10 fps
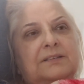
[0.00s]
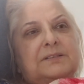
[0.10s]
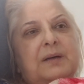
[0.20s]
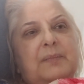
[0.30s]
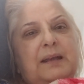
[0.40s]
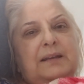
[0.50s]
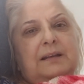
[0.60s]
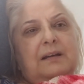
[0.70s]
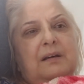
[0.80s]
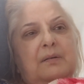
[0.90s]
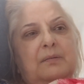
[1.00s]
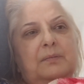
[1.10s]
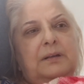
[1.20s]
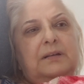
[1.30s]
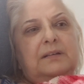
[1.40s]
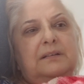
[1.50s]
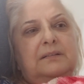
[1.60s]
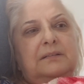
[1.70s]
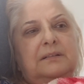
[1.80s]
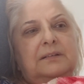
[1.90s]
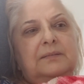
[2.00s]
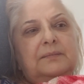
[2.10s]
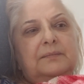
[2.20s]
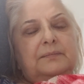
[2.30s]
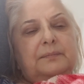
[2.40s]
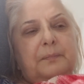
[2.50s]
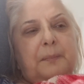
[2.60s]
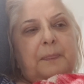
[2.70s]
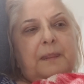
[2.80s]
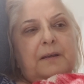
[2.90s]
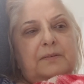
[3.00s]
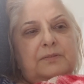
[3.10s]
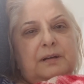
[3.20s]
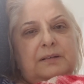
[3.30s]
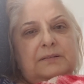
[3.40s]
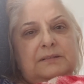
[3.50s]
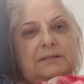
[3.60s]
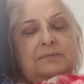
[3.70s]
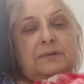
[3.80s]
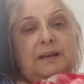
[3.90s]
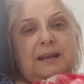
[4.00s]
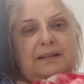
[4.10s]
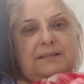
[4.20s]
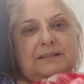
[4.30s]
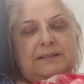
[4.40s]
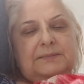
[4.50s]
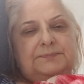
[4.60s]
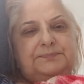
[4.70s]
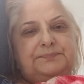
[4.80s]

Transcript: So I made it home and drank some Mylanta.